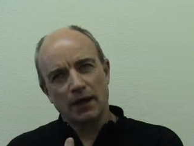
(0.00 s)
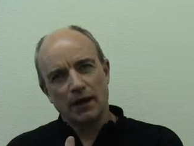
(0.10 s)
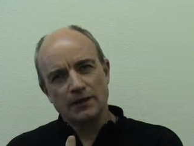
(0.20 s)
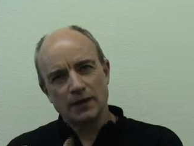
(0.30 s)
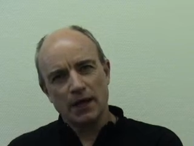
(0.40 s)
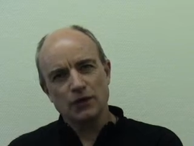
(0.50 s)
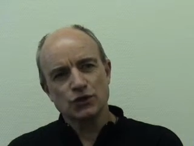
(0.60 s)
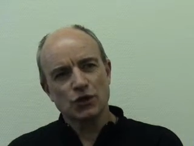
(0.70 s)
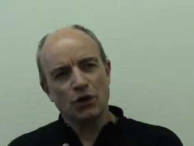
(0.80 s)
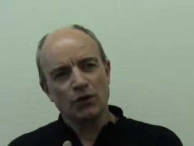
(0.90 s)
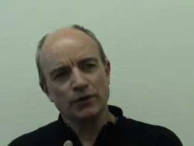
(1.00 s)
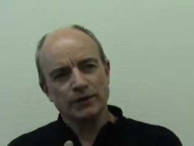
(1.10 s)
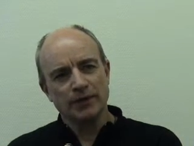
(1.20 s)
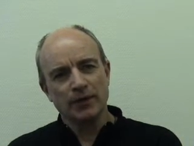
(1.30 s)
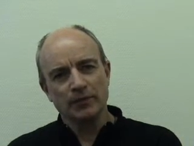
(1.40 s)
I touch on the
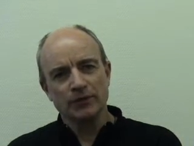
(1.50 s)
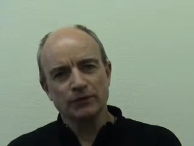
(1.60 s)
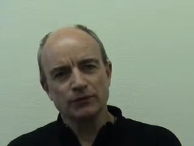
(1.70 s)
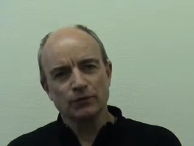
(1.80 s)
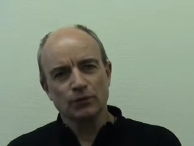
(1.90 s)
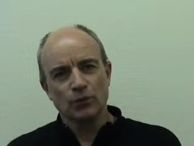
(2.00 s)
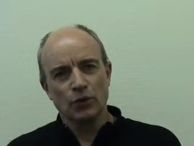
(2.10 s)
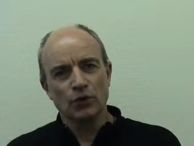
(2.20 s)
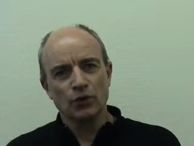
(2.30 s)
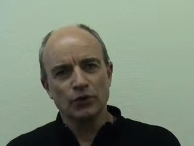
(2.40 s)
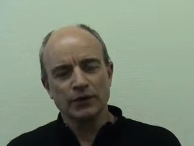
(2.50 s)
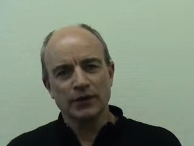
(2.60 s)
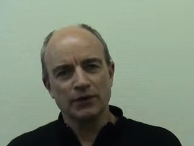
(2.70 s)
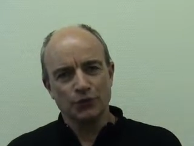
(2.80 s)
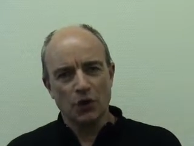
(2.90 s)
development world
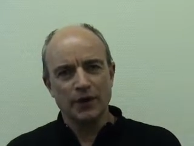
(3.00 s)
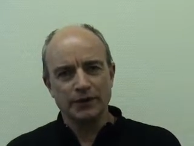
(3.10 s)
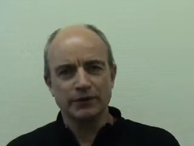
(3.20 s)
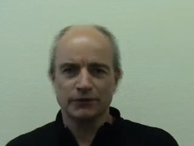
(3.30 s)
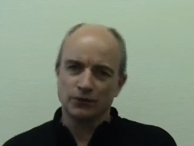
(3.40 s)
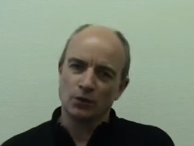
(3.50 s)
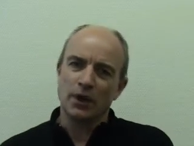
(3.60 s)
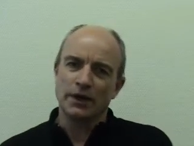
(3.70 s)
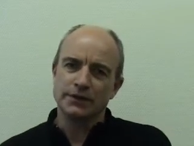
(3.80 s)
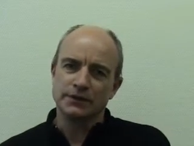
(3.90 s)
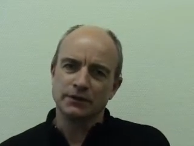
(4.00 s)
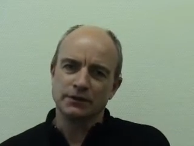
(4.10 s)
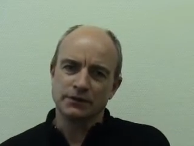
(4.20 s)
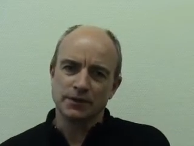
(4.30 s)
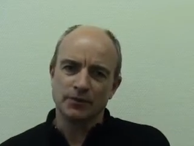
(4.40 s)
in a variety of different ways
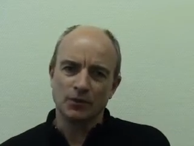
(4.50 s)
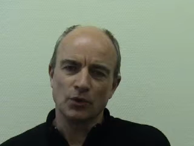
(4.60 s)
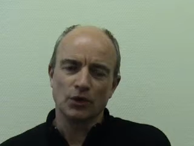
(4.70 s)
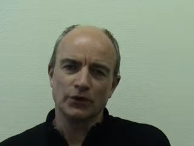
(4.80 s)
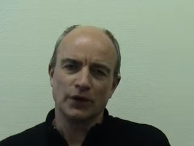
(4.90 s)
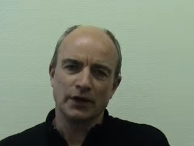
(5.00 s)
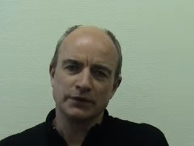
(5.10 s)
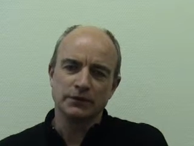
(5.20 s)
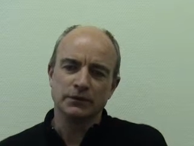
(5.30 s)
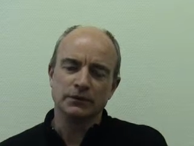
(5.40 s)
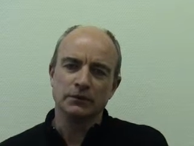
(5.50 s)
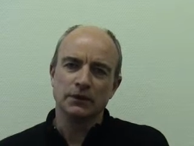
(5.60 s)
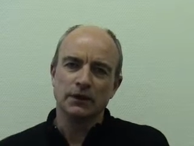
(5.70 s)
in some of the work that I do.